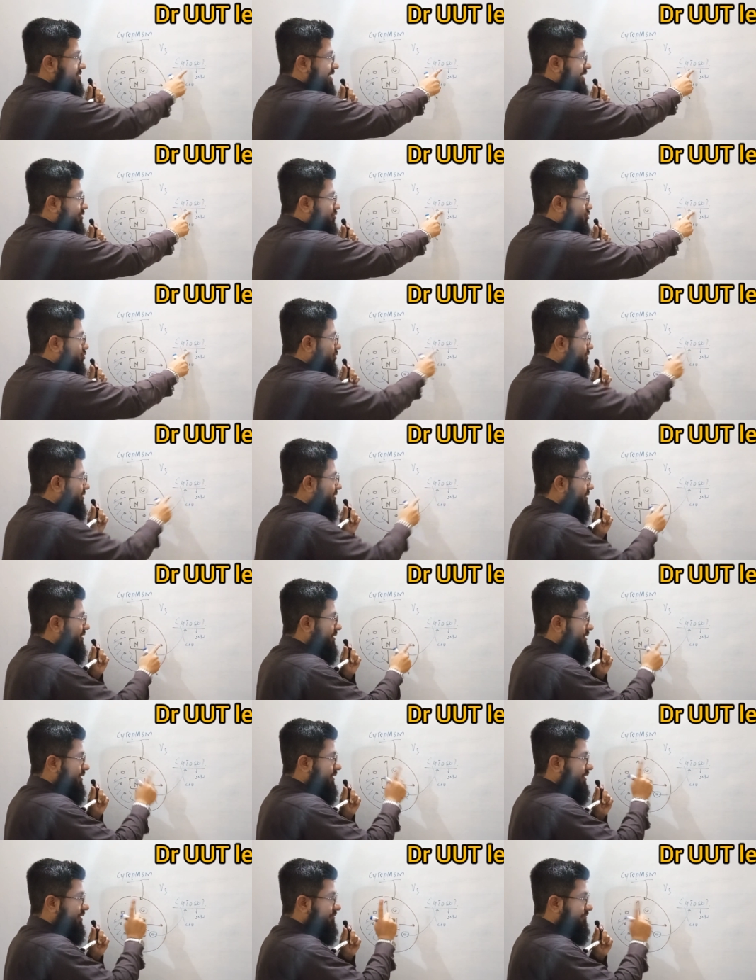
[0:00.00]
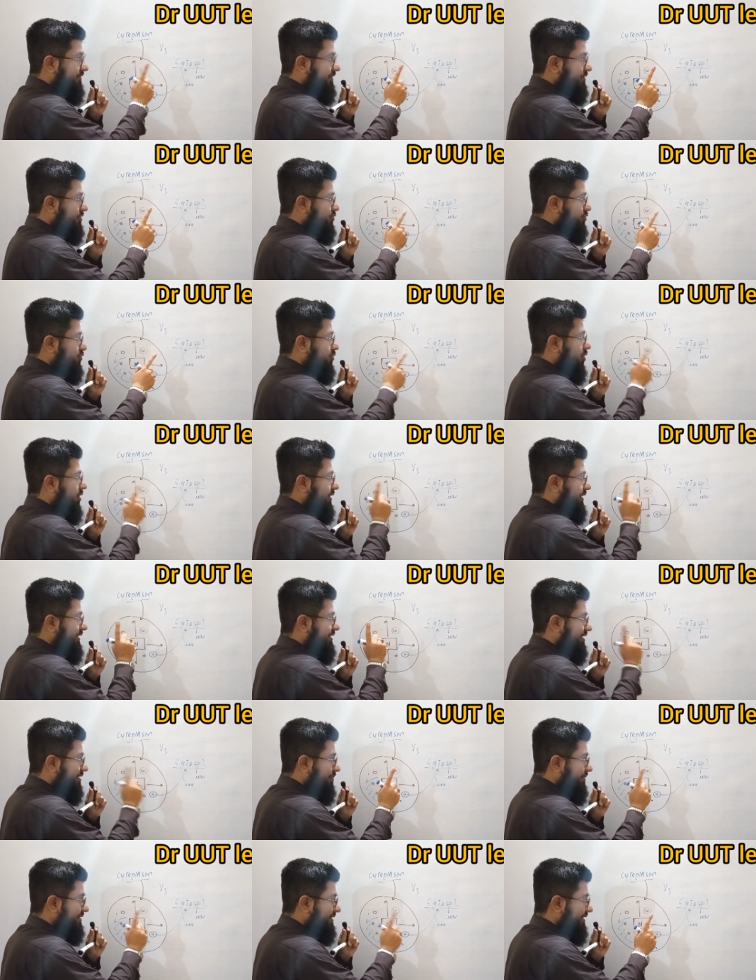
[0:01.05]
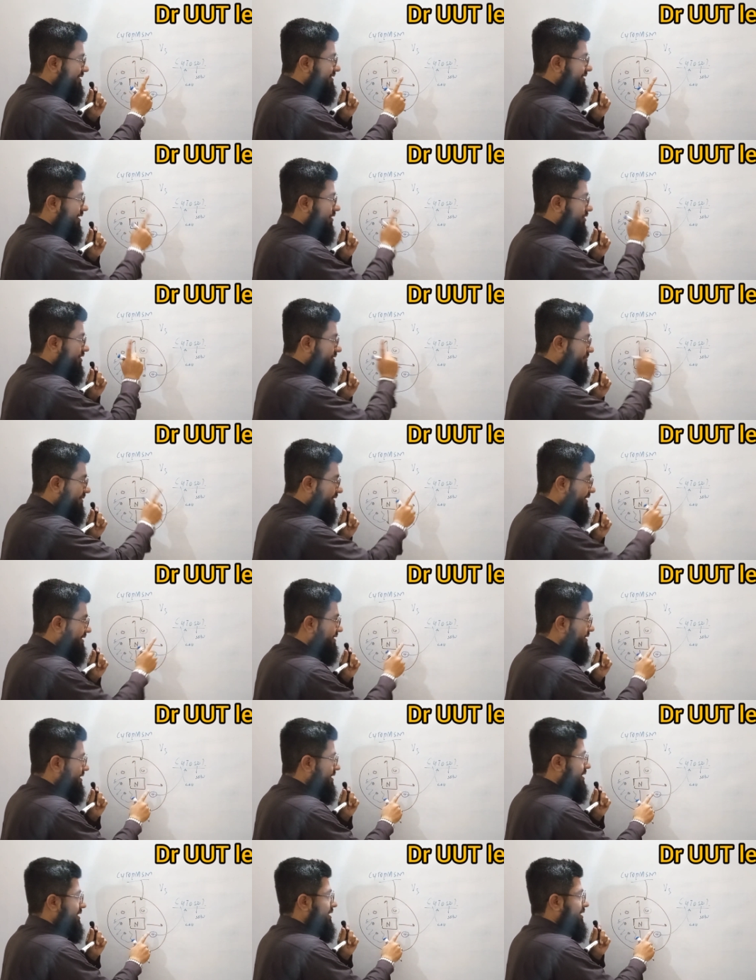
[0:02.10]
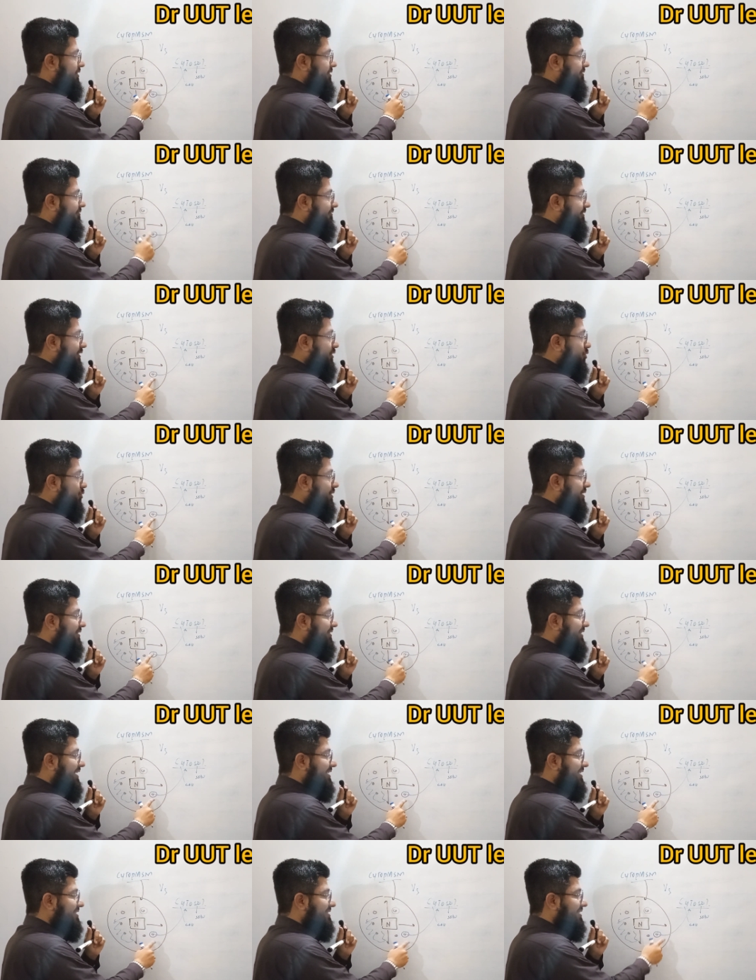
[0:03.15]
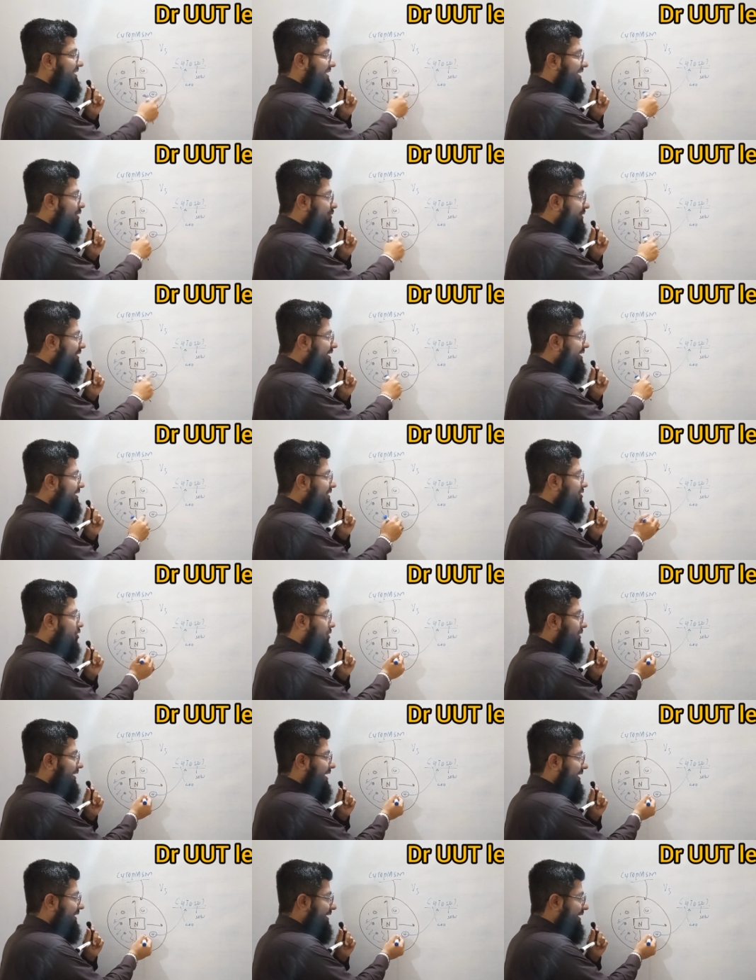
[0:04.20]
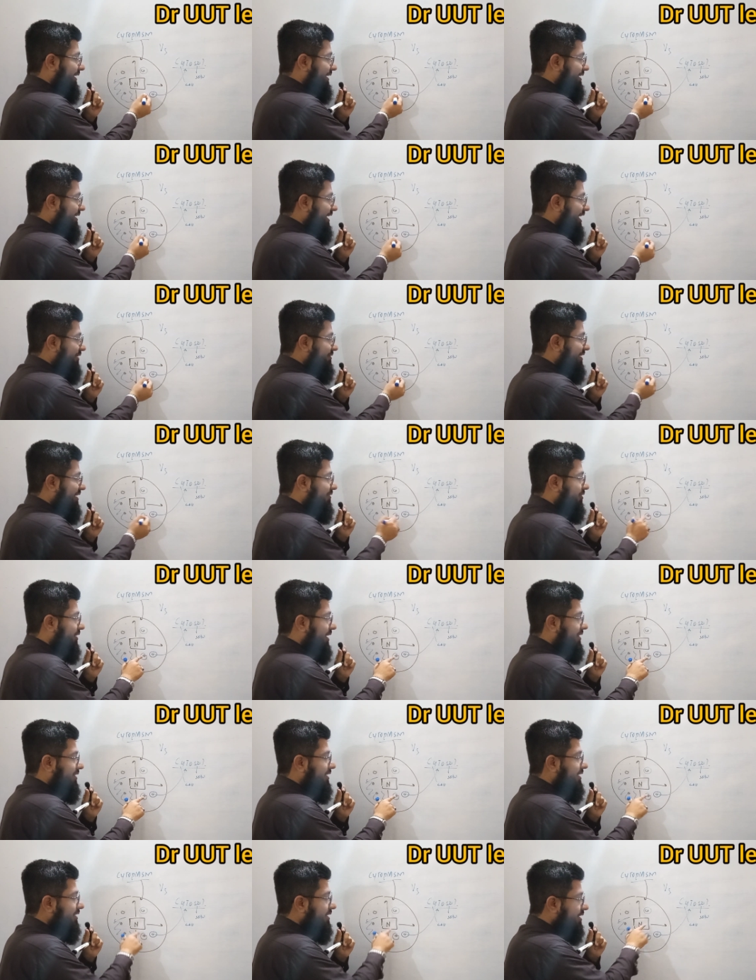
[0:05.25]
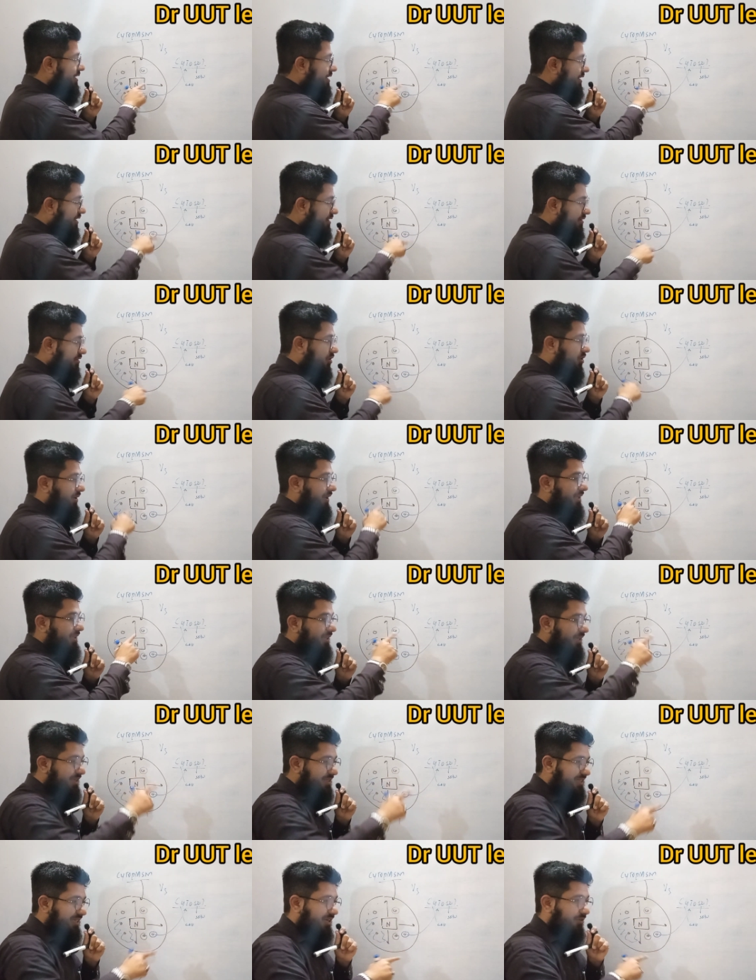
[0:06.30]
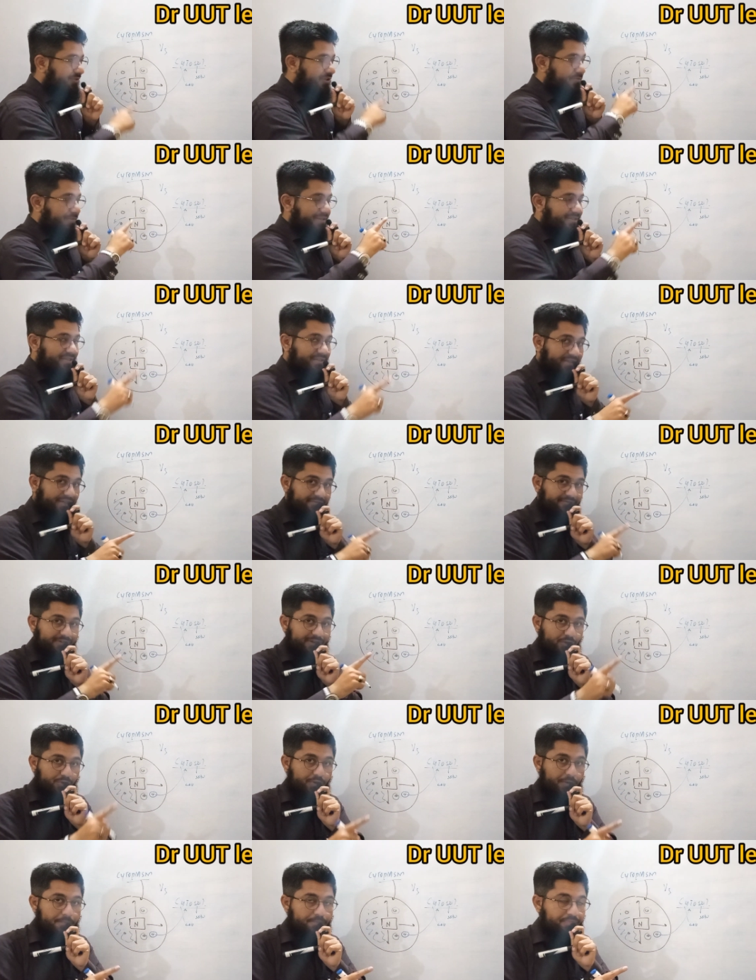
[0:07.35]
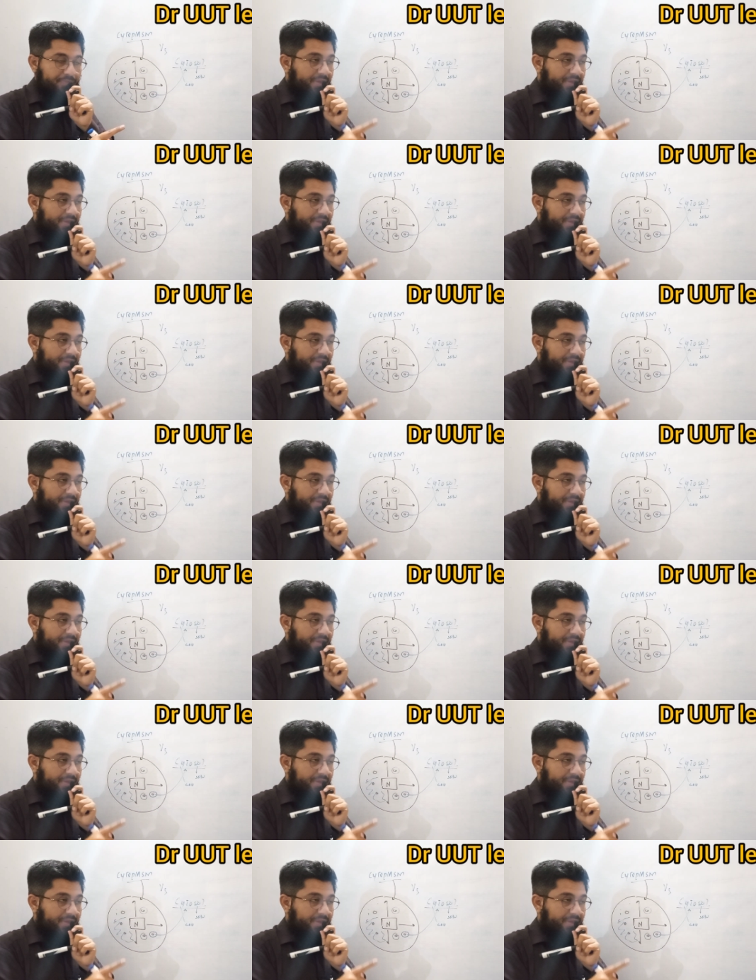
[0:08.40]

Cytosol refers to, or it represents, or it means the fluid that is surrounding the organelle. Here we have organelle. Organelle is surrounded by certain fluid.